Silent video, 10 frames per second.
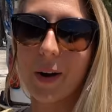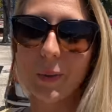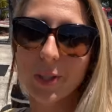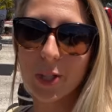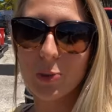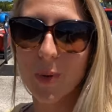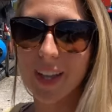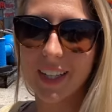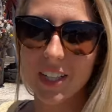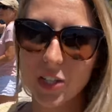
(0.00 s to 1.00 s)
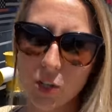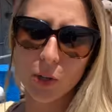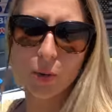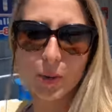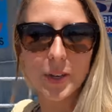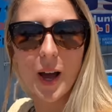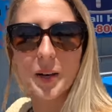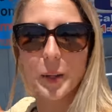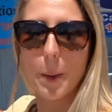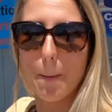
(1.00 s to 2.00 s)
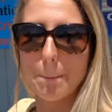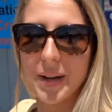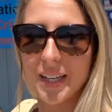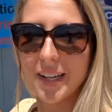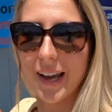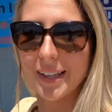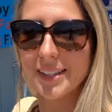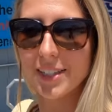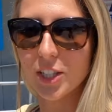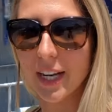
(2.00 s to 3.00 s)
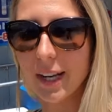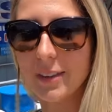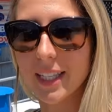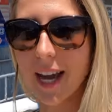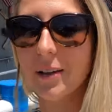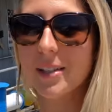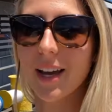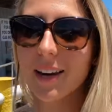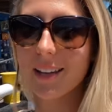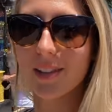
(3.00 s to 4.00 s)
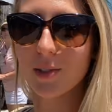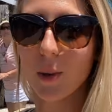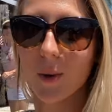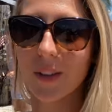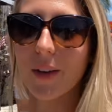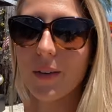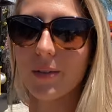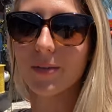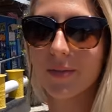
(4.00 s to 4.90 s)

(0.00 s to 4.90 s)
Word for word: right, we just made it to Nautical But Nice. Check out the outside of this store though.